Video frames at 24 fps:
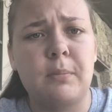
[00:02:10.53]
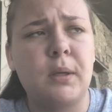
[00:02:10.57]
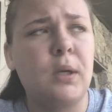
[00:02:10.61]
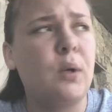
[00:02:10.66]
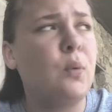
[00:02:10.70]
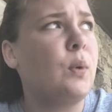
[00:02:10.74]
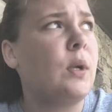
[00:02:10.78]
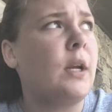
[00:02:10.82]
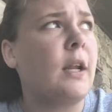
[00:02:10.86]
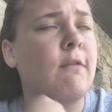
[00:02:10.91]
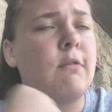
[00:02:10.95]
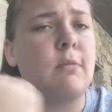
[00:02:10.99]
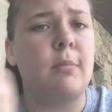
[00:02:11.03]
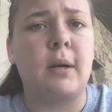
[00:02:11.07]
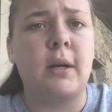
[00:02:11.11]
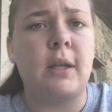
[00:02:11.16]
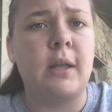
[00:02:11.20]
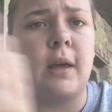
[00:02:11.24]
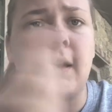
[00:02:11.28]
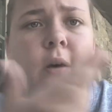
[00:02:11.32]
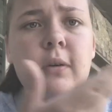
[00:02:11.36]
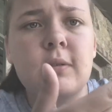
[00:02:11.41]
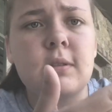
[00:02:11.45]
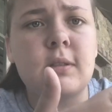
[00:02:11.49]
me when
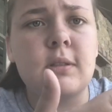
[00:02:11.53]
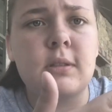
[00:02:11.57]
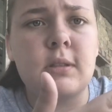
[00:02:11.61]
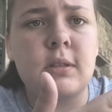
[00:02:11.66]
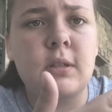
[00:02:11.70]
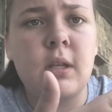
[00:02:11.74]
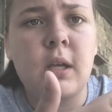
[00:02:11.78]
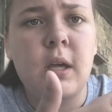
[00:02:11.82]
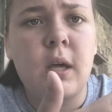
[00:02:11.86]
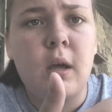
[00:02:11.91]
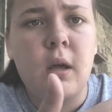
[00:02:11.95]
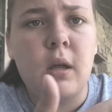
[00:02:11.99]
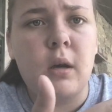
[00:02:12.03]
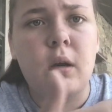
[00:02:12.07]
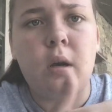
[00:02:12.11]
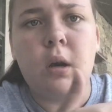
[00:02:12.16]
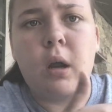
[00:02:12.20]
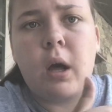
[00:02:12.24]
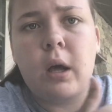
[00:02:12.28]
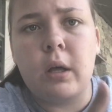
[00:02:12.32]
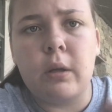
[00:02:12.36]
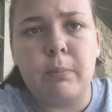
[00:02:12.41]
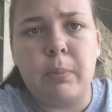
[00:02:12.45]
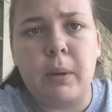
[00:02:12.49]
everybody else is
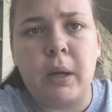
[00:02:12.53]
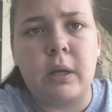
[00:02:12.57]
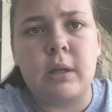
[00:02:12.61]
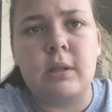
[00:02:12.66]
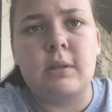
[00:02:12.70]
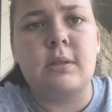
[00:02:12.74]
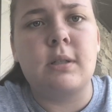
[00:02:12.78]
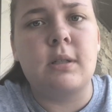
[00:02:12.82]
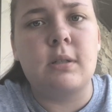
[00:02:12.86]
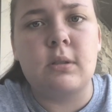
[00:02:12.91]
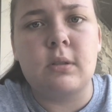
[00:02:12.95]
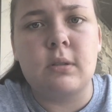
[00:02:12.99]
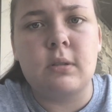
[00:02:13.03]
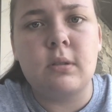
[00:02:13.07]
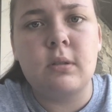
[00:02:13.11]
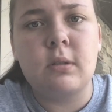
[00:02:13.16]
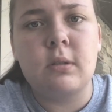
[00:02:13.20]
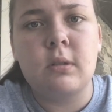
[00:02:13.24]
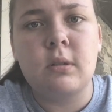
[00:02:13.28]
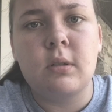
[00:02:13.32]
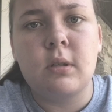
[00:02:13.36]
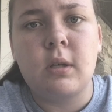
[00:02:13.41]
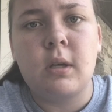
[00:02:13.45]
not paying attention.